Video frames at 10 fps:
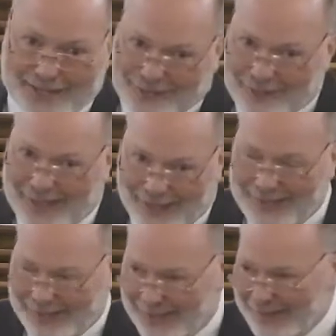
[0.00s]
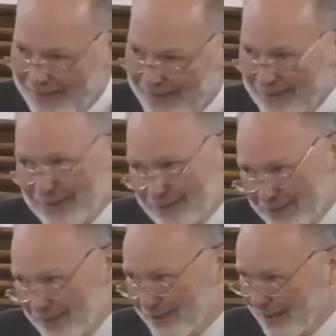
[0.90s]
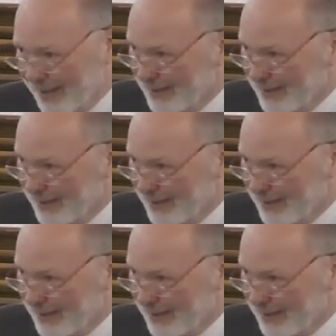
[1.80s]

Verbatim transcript: it. So, yeah, I need to hear it. He was hungry.